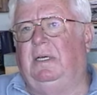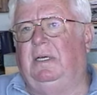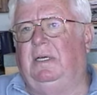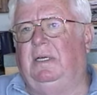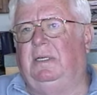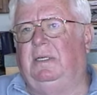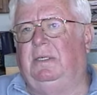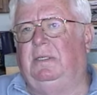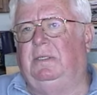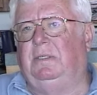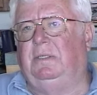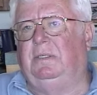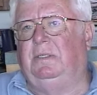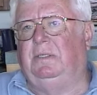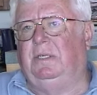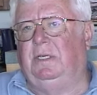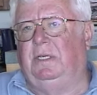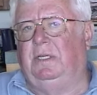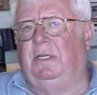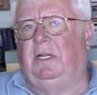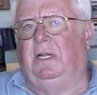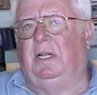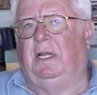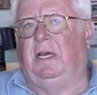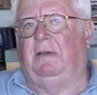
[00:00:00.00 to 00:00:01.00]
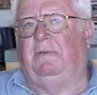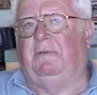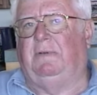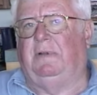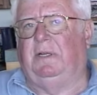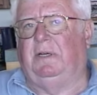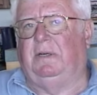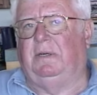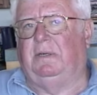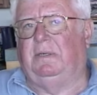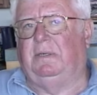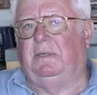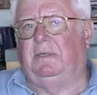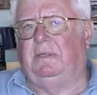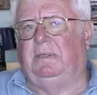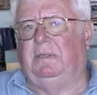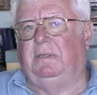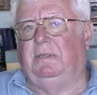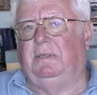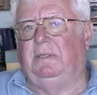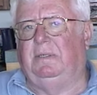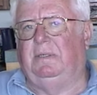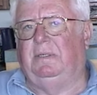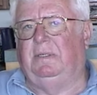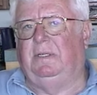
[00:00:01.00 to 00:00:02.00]
and Jeannie Lafreniere
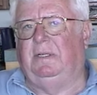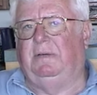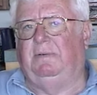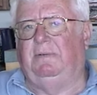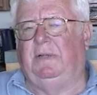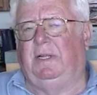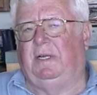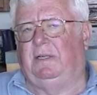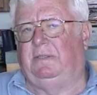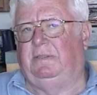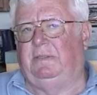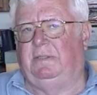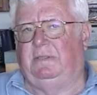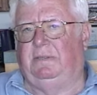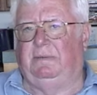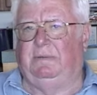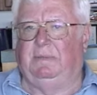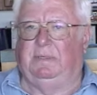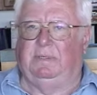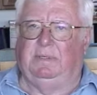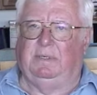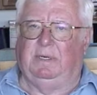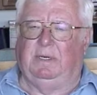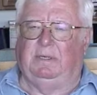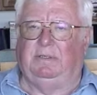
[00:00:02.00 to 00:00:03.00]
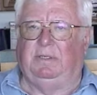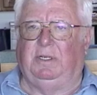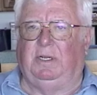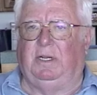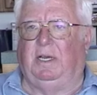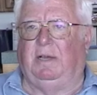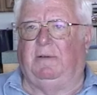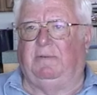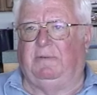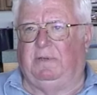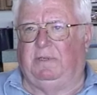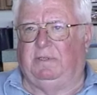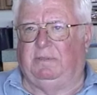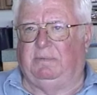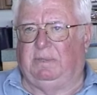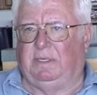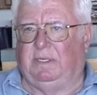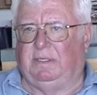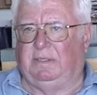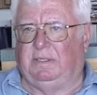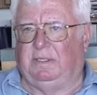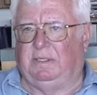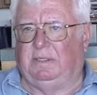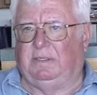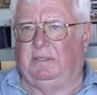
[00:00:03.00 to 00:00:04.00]
lived next to where Archie Lafreniere's
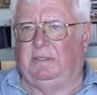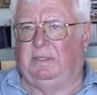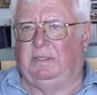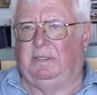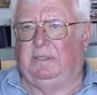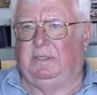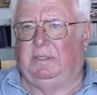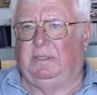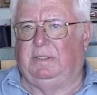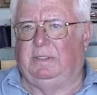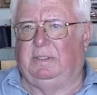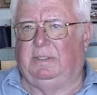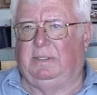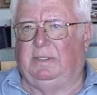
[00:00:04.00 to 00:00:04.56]
place is.